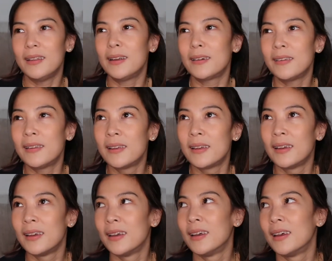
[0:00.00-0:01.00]
There's,
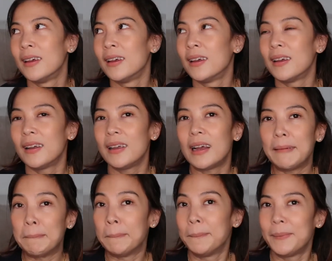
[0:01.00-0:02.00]
yeah,
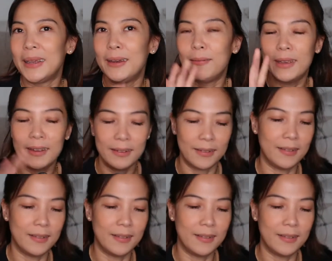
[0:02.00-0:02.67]
anyway.